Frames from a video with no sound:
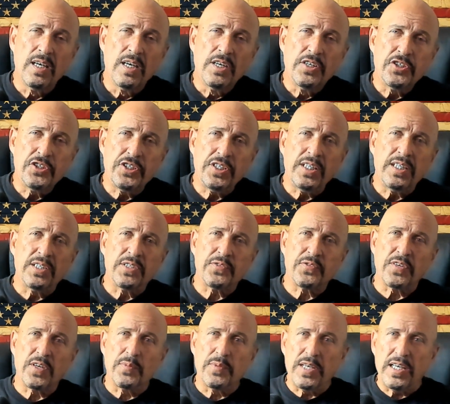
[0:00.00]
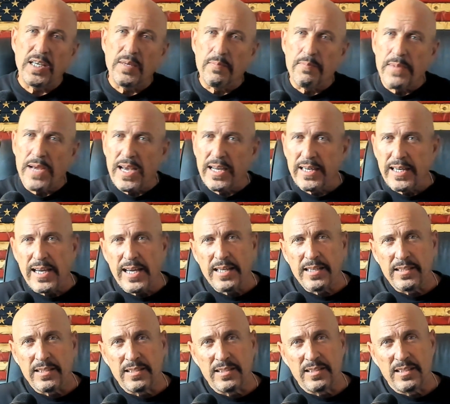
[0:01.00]
She is from the
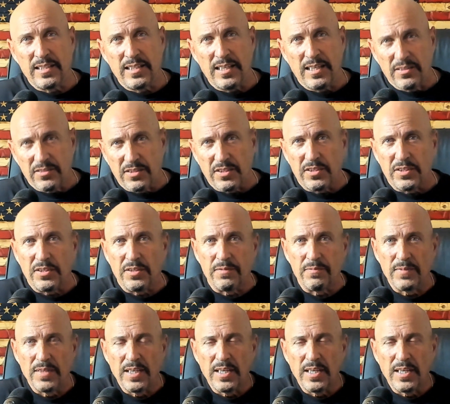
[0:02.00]
Manhattan Institute